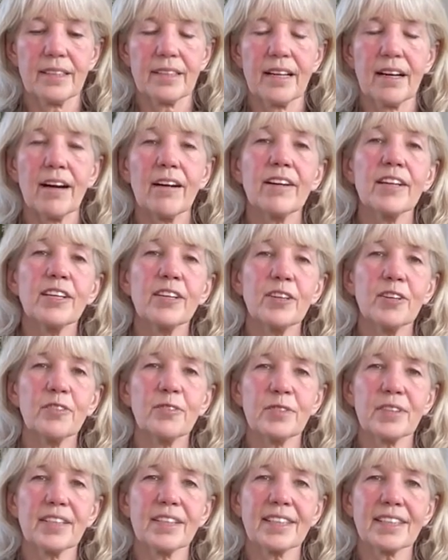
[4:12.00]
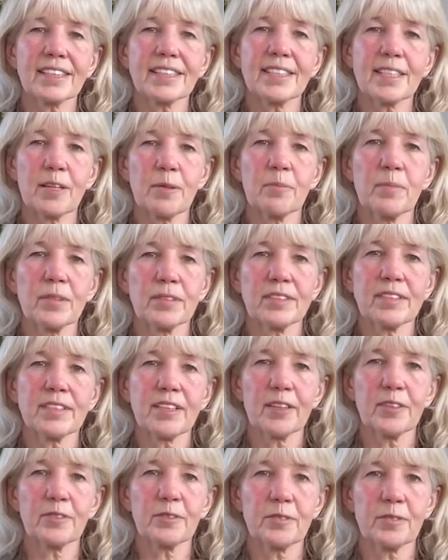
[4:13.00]
I love and accept
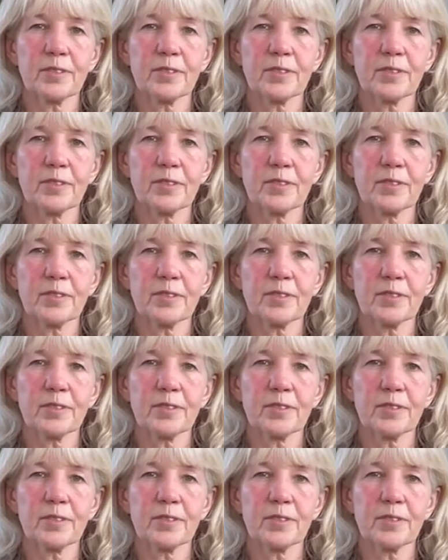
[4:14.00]
myself.